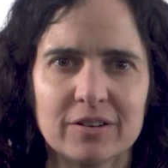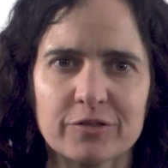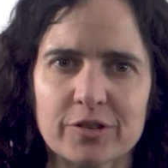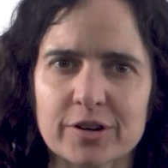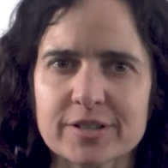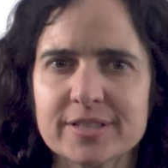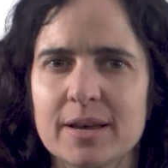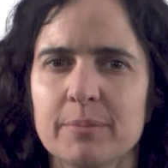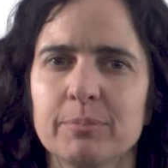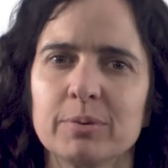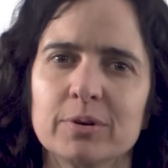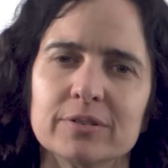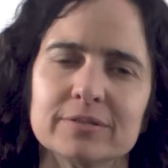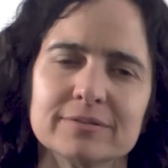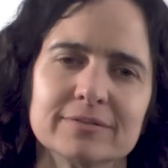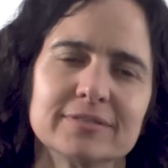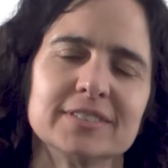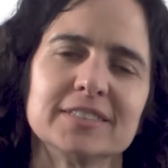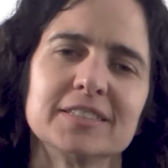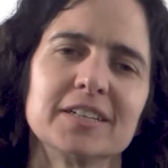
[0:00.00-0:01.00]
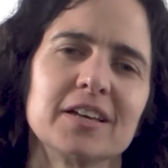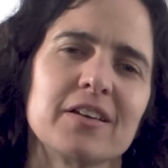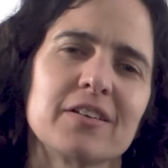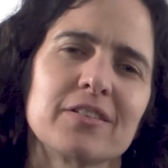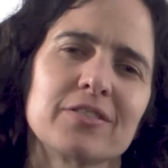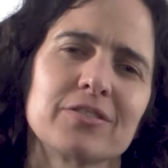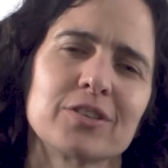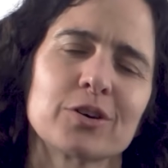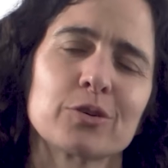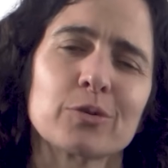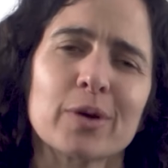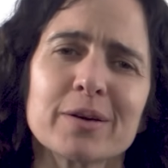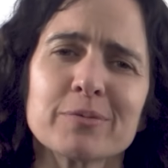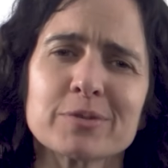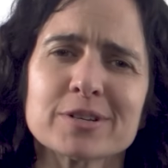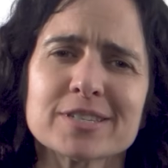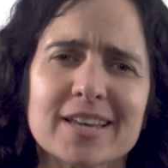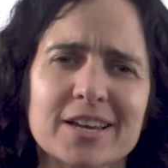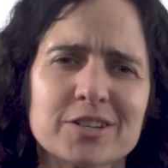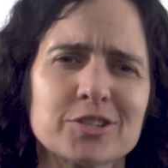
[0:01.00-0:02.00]
For example, the Great
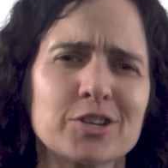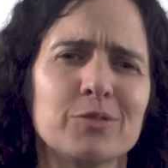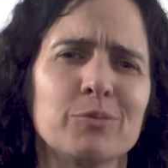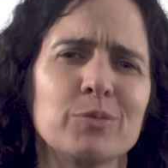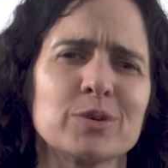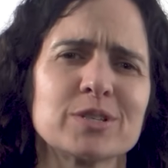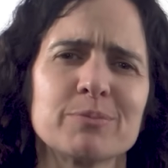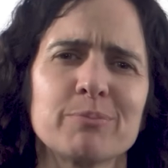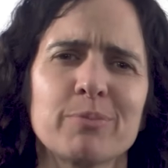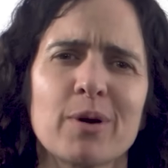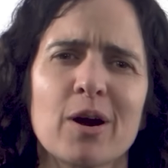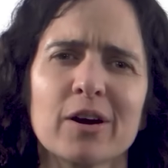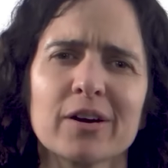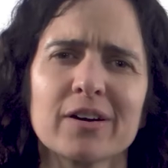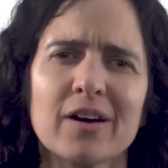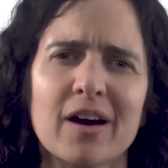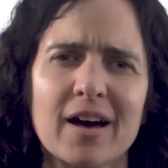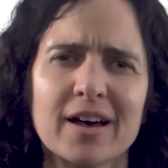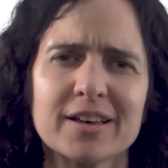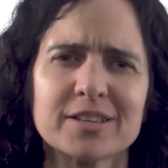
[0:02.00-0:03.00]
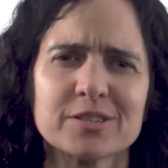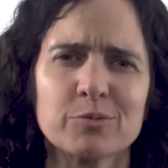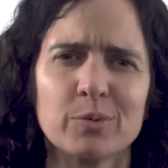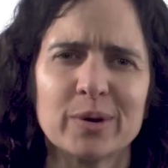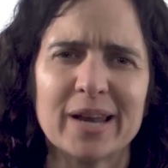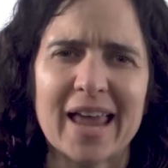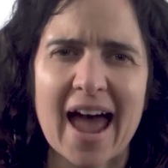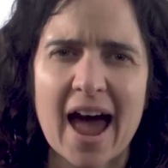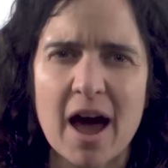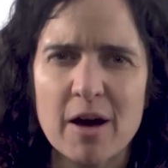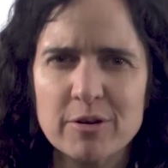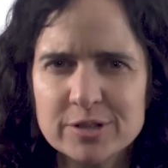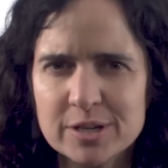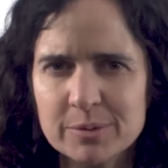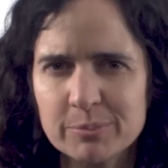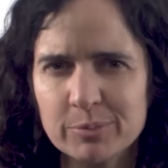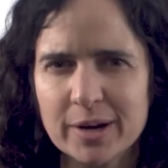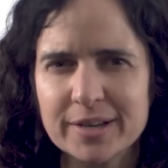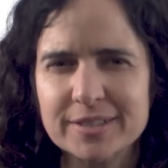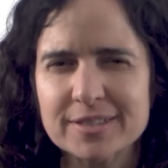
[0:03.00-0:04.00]
Recession was in part caused when
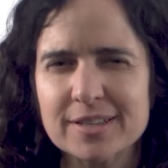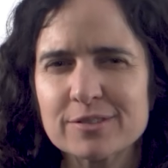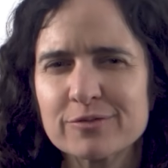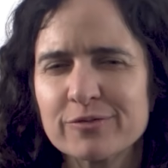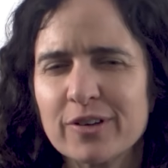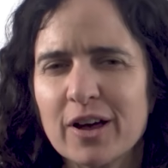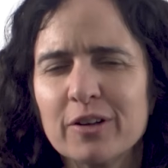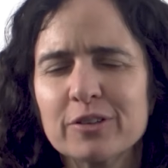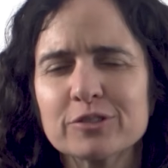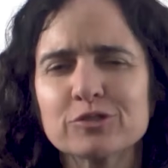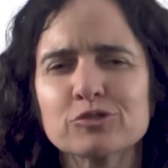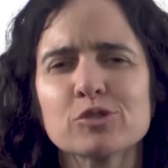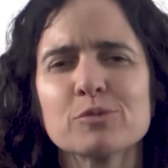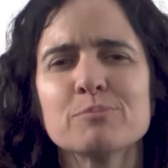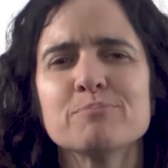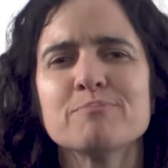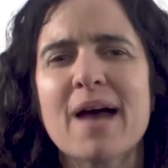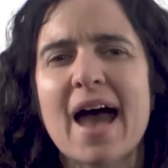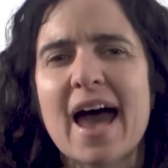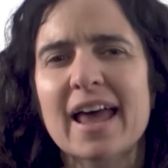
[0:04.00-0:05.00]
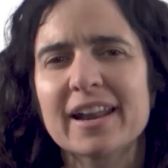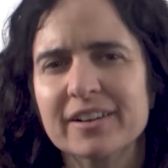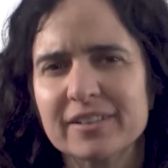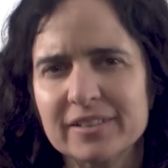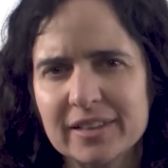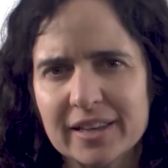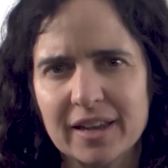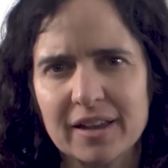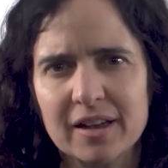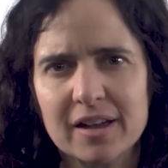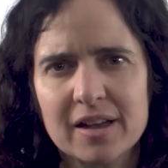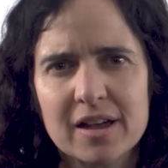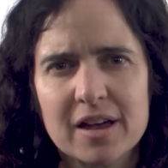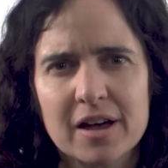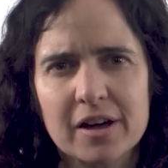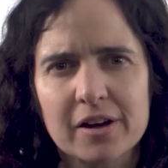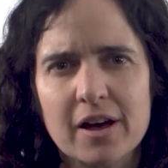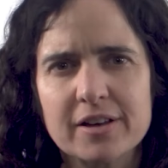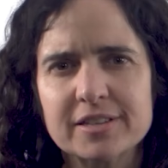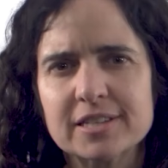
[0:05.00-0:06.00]
housing prices fell dramatically,
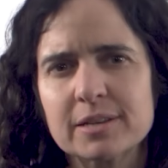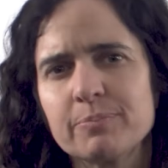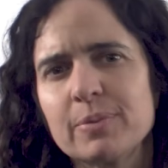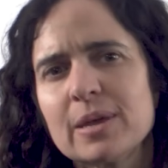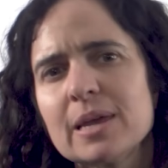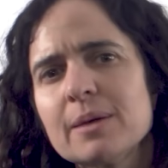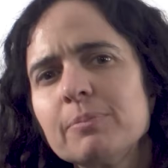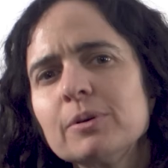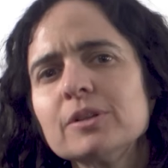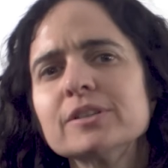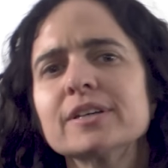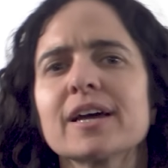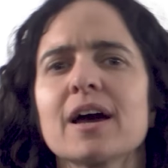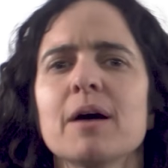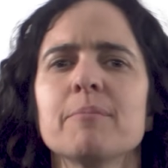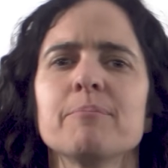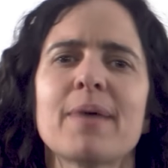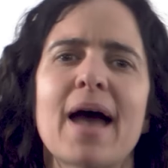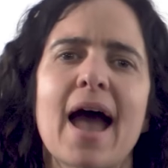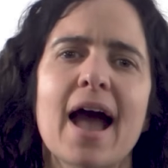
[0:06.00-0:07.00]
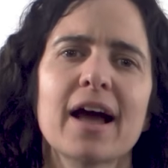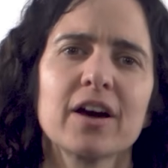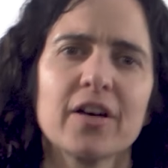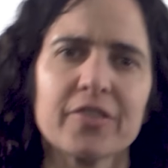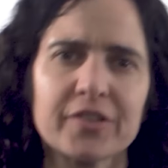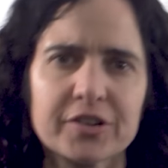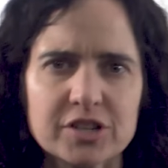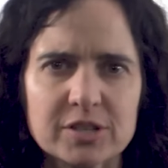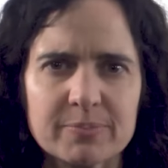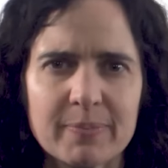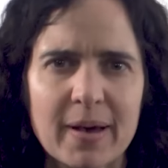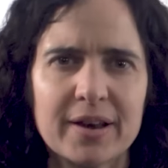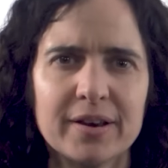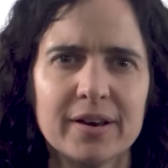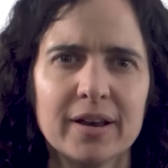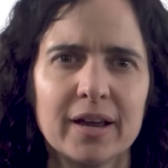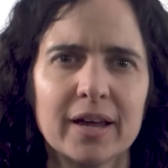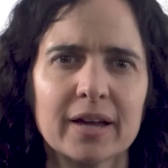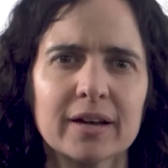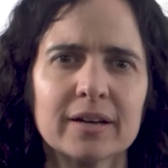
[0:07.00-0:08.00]
causing people to cut back on their
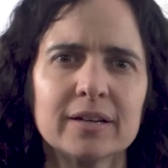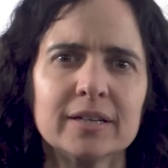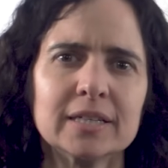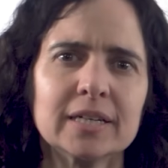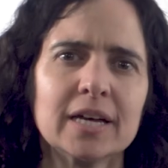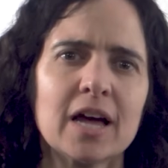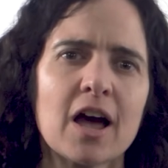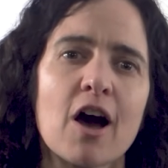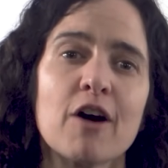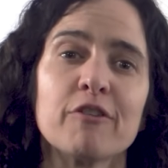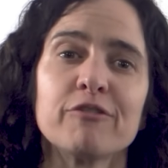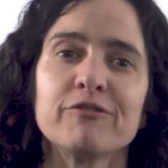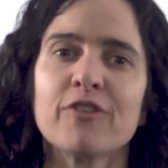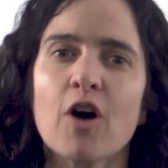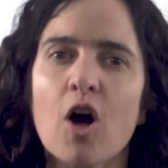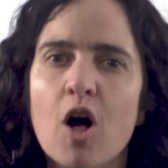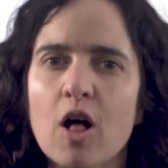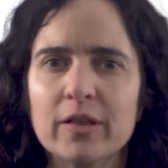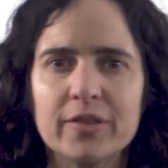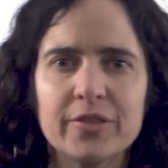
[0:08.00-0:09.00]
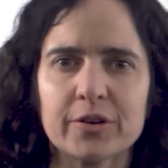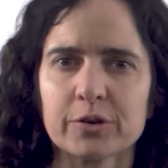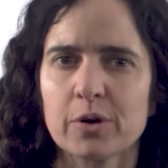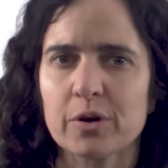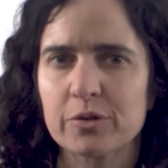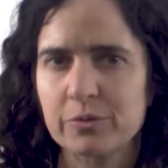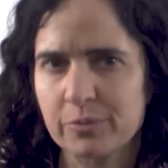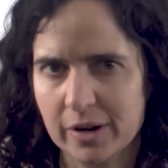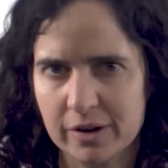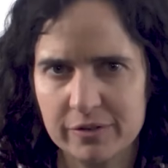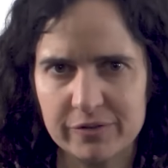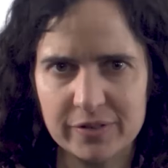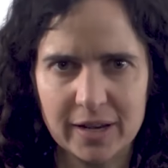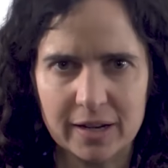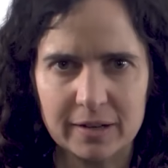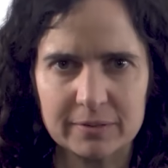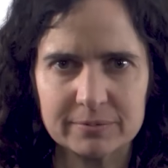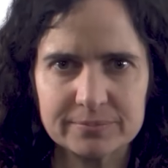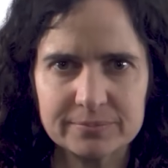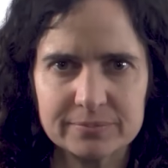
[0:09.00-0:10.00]
spending, a fall in the growth rate of
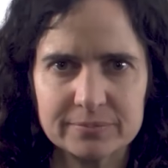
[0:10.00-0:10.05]
V.